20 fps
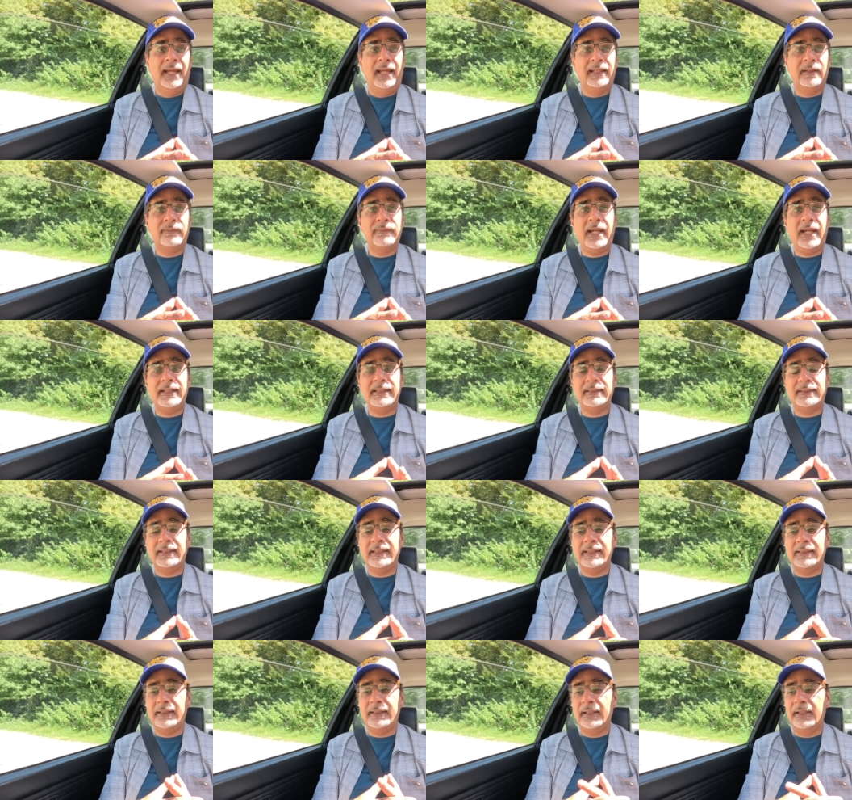and the
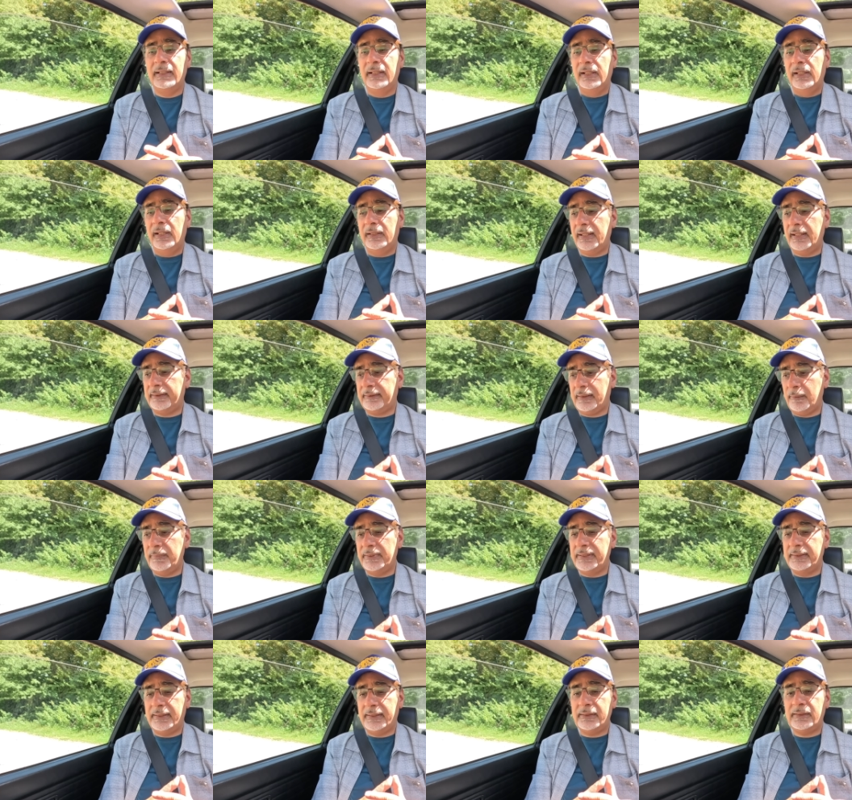reality is that it, like
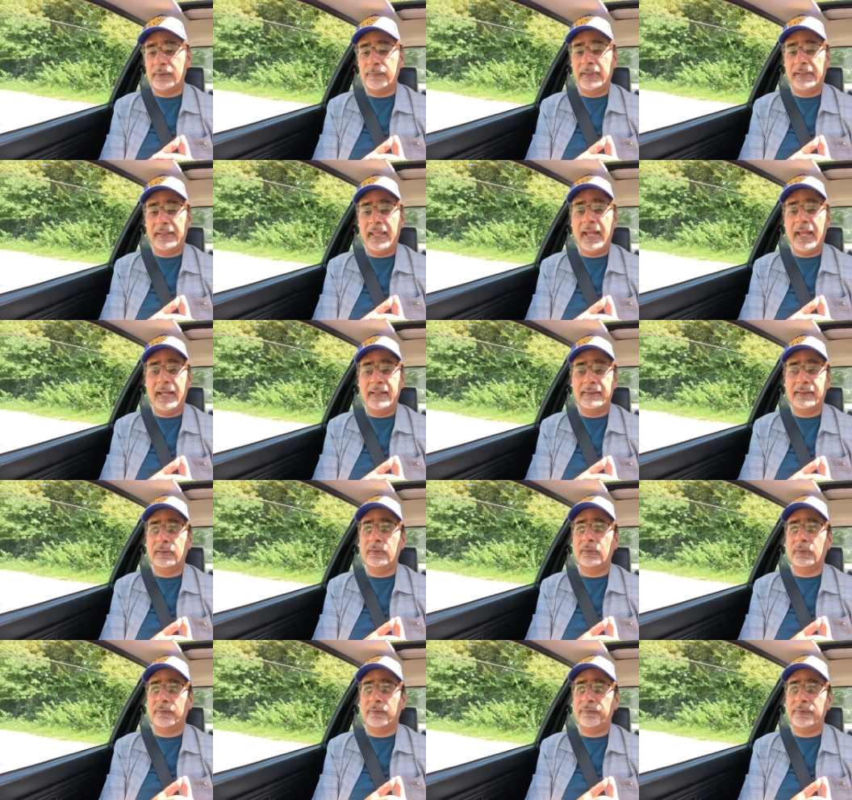somebody said to me there i said
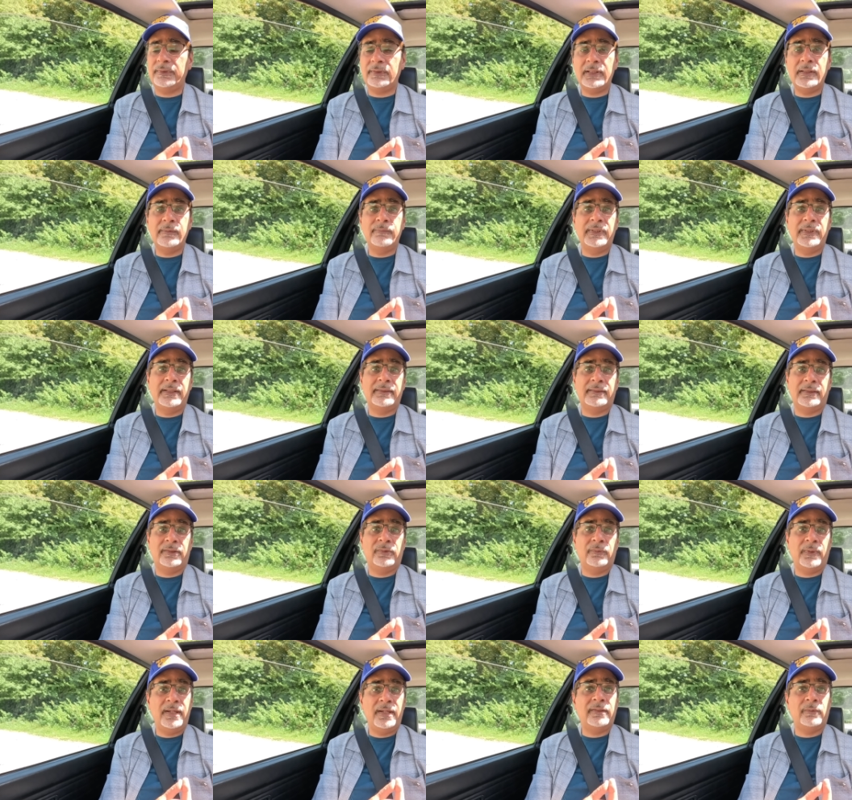look if it's going to be a
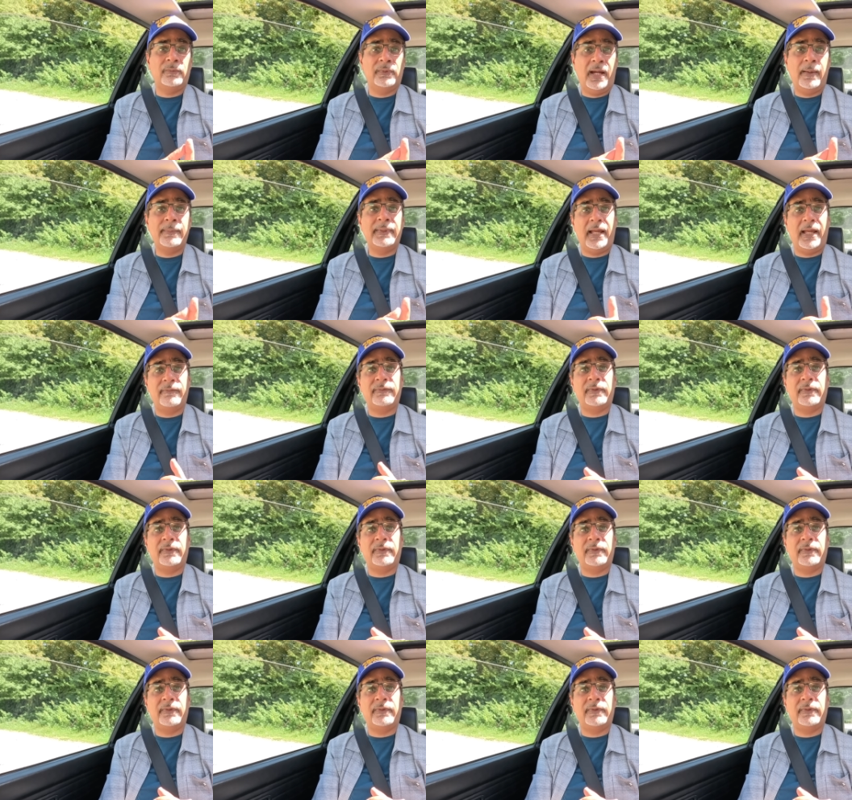situation where i'm going